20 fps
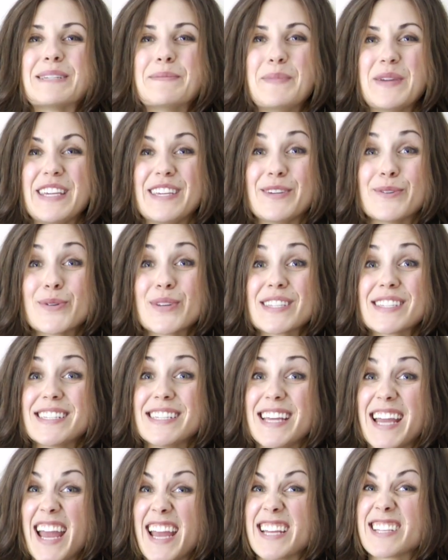to be
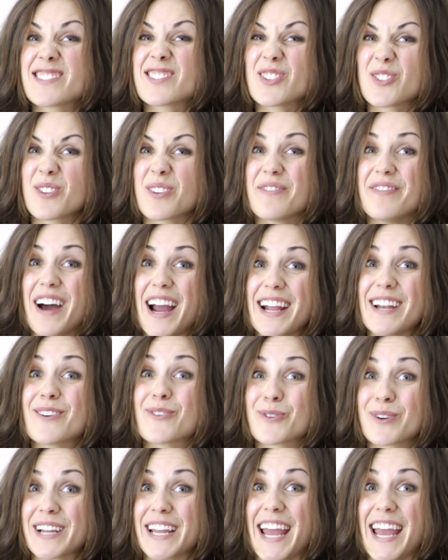USDA certified
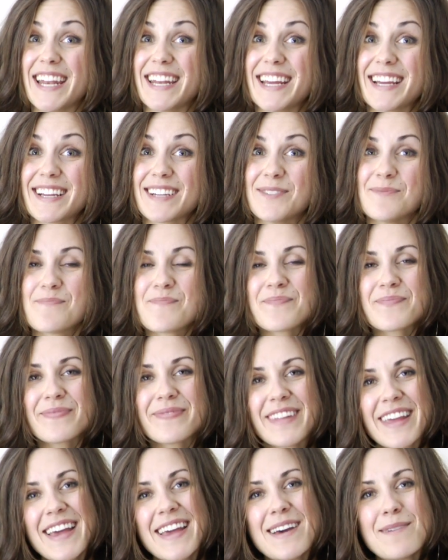organic.
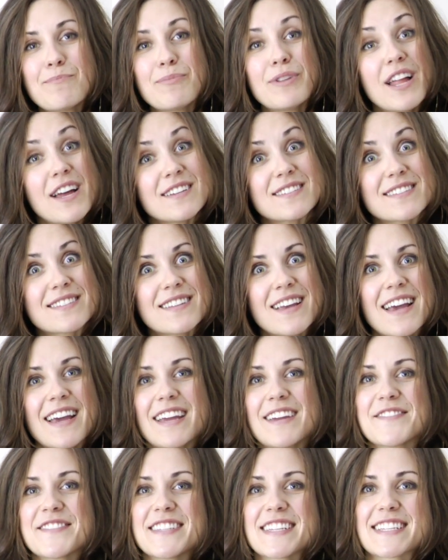Plus,
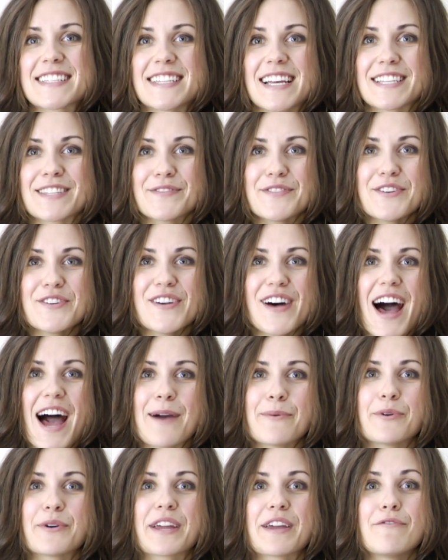if successful,
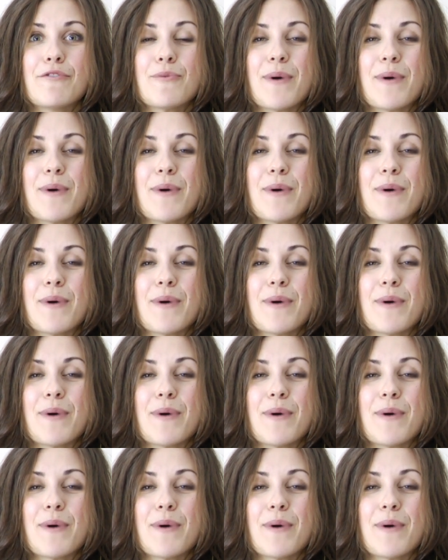I will give